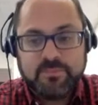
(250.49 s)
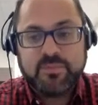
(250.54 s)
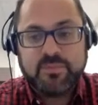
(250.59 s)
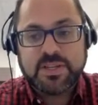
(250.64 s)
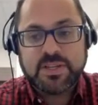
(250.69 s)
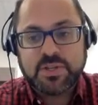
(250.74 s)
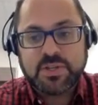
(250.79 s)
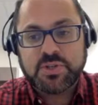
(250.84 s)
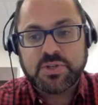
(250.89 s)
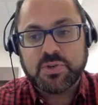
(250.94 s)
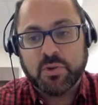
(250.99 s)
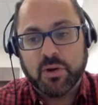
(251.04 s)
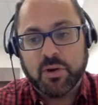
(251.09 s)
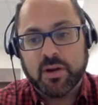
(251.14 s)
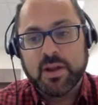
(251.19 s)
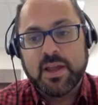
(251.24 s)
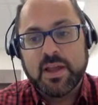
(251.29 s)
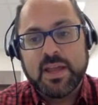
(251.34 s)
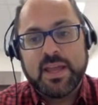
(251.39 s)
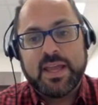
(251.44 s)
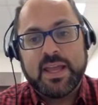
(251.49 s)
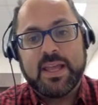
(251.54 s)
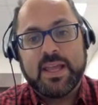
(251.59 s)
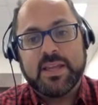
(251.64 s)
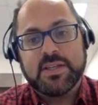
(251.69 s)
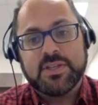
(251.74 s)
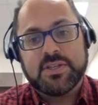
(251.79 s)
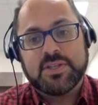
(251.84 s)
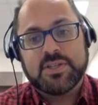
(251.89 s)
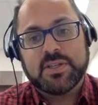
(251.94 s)
rest assured, it
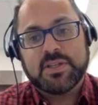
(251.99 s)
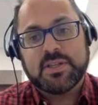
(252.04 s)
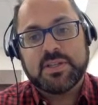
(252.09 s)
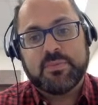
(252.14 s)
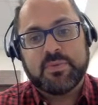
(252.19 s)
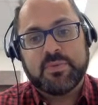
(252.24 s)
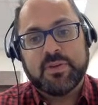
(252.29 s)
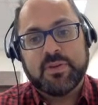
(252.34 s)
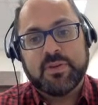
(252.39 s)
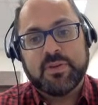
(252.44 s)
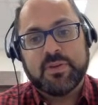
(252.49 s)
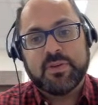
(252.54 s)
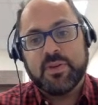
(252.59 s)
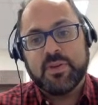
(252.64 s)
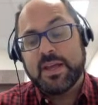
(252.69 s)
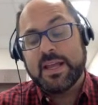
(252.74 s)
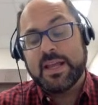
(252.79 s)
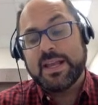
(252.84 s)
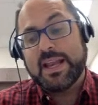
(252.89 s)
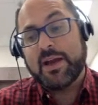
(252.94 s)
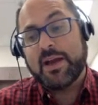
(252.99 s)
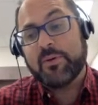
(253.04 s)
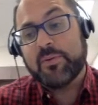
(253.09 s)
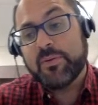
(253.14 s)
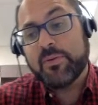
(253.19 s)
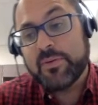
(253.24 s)
is just a preview. Now,